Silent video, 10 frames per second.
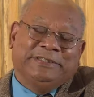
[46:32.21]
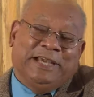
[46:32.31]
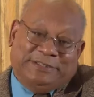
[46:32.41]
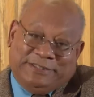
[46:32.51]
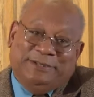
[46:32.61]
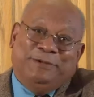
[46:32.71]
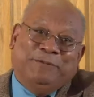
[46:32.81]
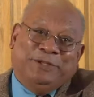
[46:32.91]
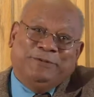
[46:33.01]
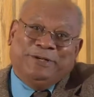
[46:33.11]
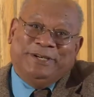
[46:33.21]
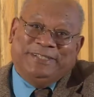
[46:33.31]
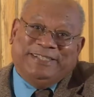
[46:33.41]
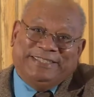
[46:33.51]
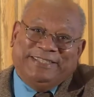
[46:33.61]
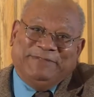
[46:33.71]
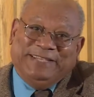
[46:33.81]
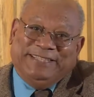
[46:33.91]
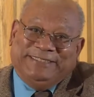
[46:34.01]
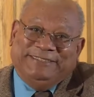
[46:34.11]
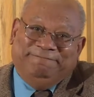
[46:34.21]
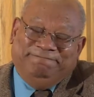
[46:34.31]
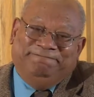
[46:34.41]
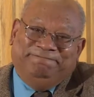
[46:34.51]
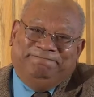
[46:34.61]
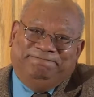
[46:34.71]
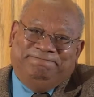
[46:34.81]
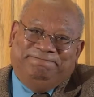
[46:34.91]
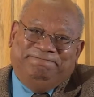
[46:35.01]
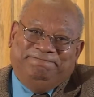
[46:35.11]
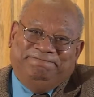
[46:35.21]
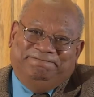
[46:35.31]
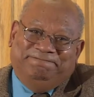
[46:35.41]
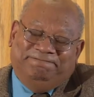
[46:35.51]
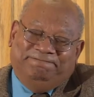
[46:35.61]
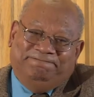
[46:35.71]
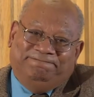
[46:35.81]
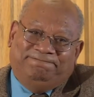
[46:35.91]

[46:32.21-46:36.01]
Yes, but you were going to say something else. Yeah, so mm -hmm. my question is, mm -hmm